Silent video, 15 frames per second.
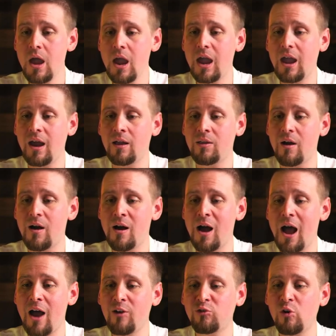And uh,
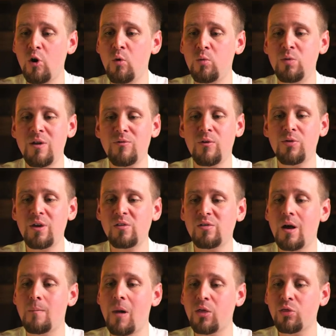I show different things
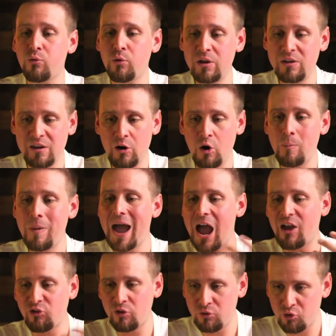like my three-tier
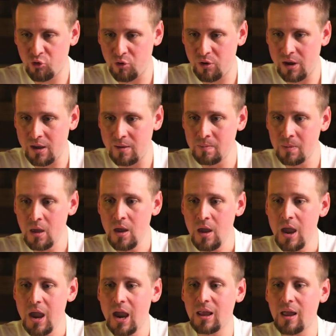passion tree,
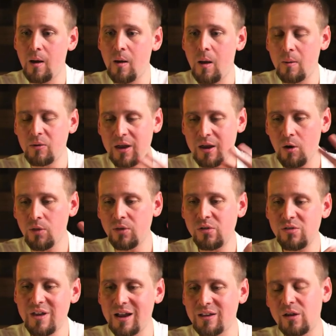and I, I take all these
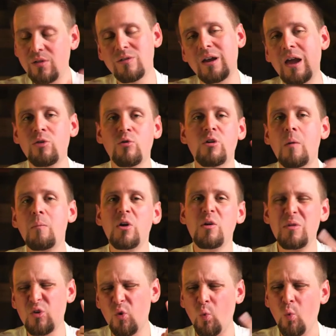techniques together and I put them
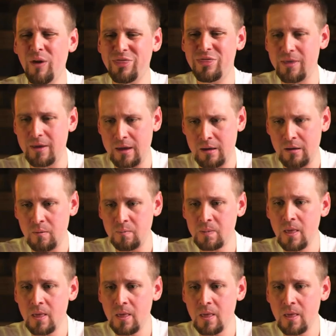into one thing.